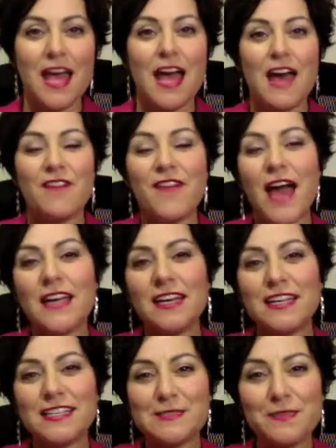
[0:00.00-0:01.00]
have had an
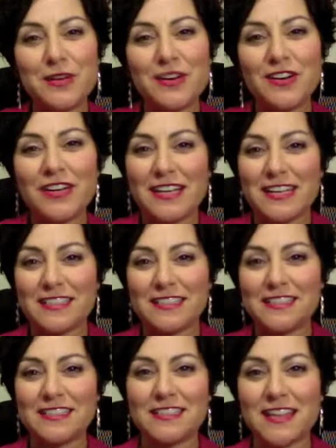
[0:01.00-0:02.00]

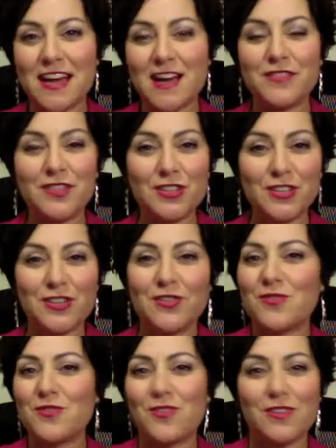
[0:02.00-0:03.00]
experience of
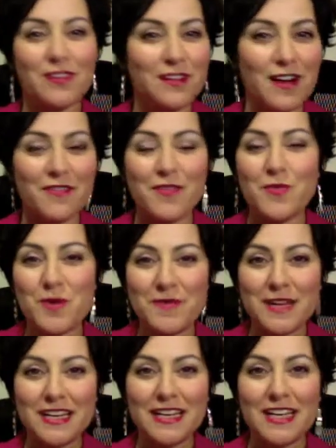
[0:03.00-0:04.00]
a
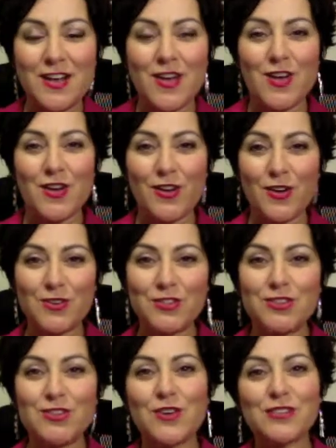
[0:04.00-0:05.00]
woman who
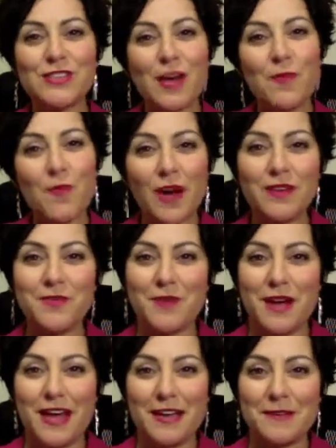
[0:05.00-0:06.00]
shows up one
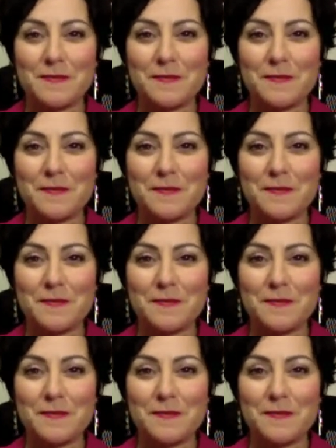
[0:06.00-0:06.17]
way